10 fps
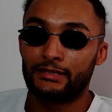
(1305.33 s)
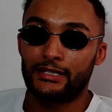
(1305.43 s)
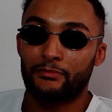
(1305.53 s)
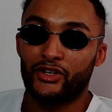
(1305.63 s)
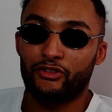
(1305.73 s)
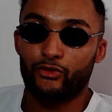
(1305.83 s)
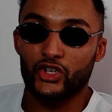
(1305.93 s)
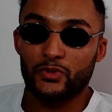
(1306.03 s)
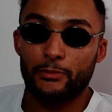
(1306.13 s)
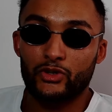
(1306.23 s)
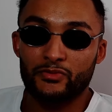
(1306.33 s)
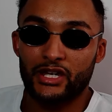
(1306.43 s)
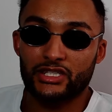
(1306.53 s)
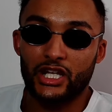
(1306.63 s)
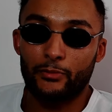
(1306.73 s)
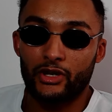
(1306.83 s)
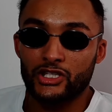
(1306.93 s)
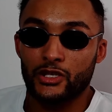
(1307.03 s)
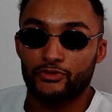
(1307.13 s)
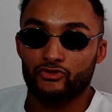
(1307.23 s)
let me know your thoughts, people. Smash the like
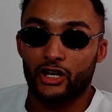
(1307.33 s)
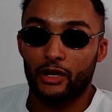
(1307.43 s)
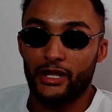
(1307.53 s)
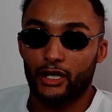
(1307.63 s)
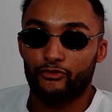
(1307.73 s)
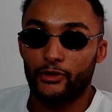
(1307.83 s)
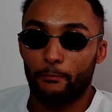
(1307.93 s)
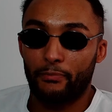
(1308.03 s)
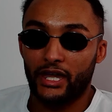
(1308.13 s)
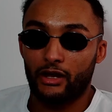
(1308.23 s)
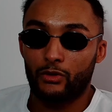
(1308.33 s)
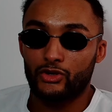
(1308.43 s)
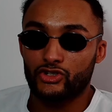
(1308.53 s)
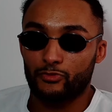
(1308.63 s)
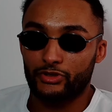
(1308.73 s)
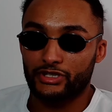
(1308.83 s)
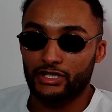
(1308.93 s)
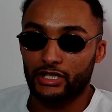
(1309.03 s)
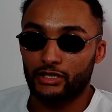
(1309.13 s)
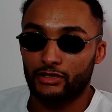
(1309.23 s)
button, subscribe, like off the bell,
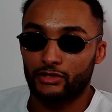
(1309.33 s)
100%.